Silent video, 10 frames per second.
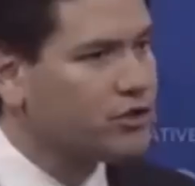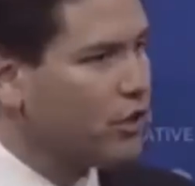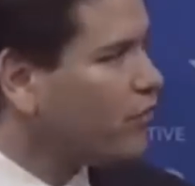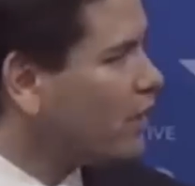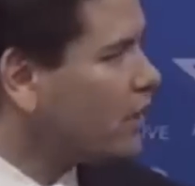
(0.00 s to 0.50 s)
to
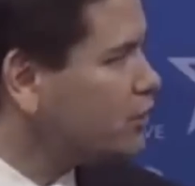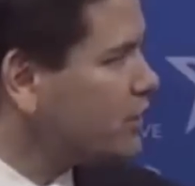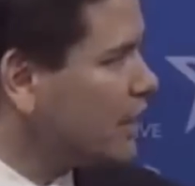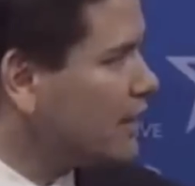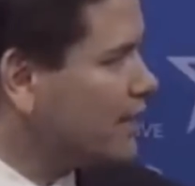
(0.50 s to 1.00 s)
serve our country,
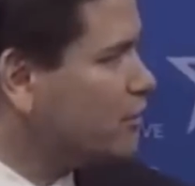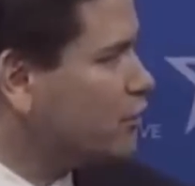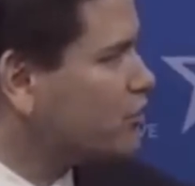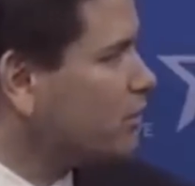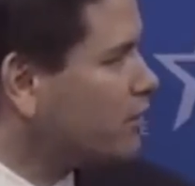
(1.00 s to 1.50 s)
and I'd like to
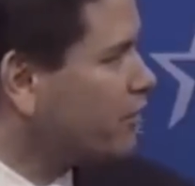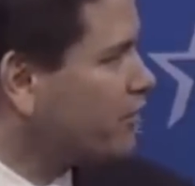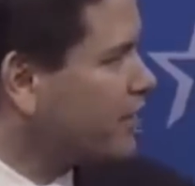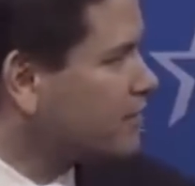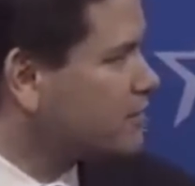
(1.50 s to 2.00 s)
do some other
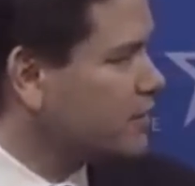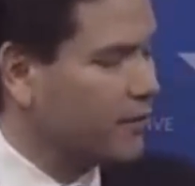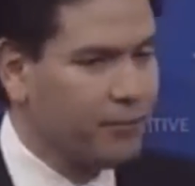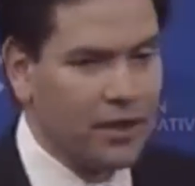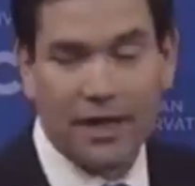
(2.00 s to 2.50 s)
things,
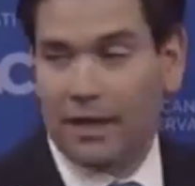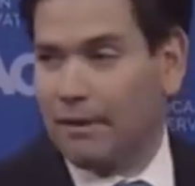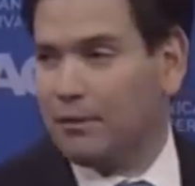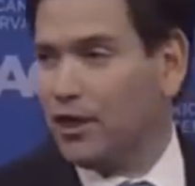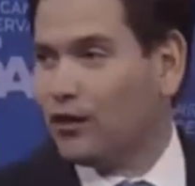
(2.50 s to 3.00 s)
like maybe